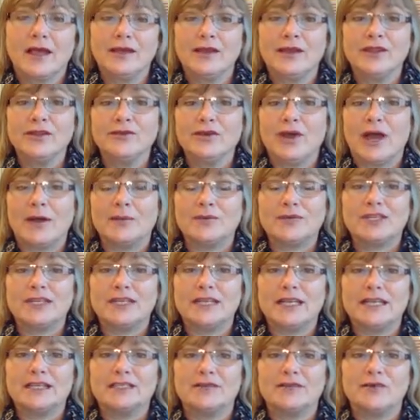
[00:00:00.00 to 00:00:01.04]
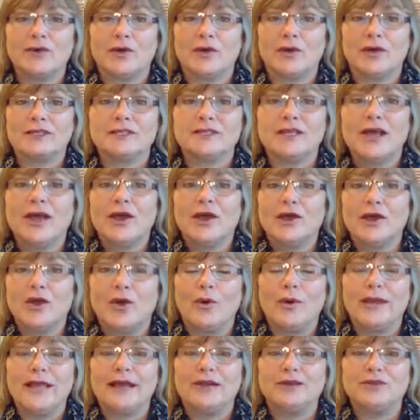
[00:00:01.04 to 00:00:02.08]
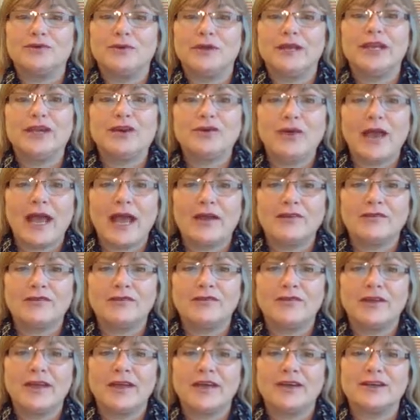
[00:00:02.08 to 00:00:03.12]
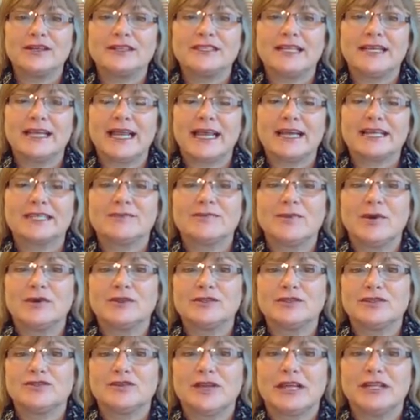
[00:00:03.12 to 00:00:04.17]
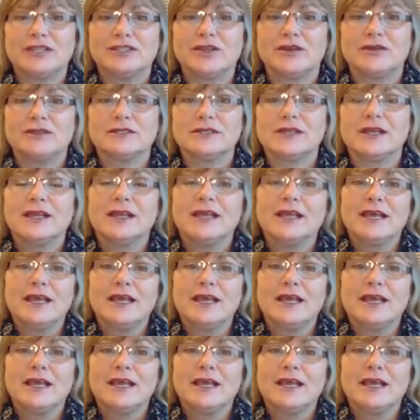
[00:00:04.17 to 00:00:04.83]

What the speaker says: Another option is, of course, going out and doing craft fairs and expos and trade shows.